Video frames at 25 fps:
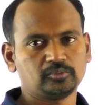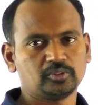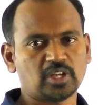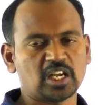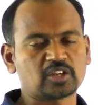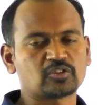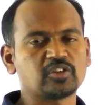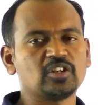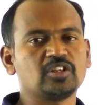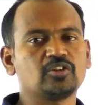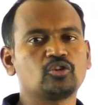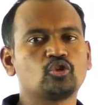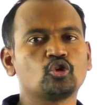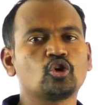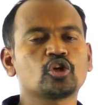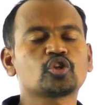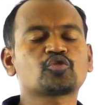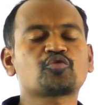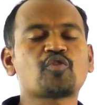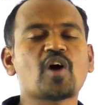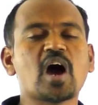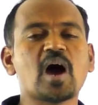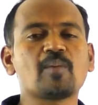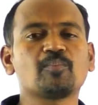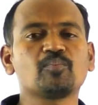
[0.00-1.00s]
Actually, those
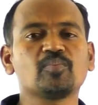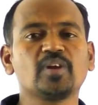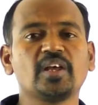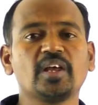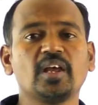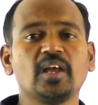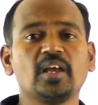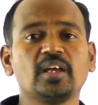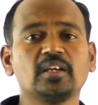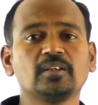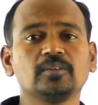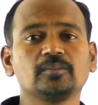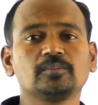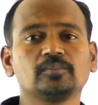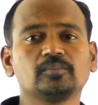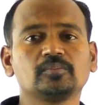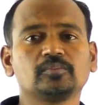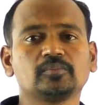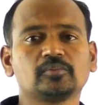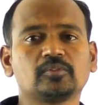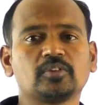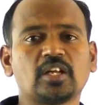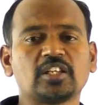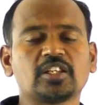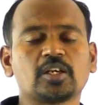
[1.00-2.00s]
formulae,
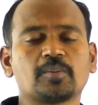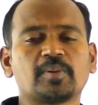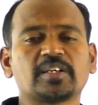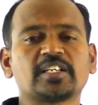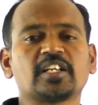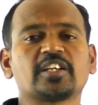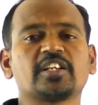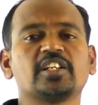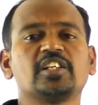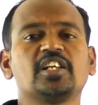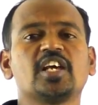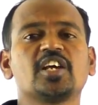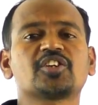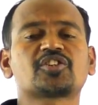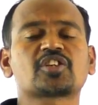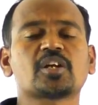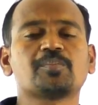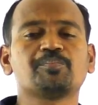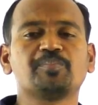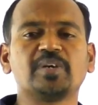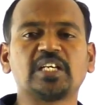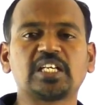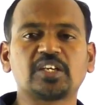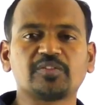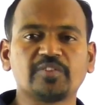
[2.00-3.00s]
nothing but a
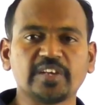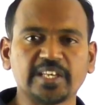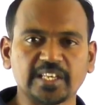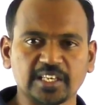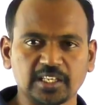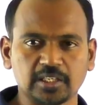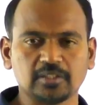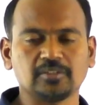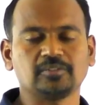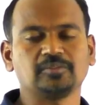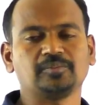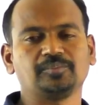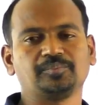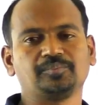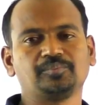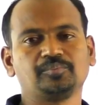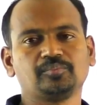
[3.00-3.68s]
relation between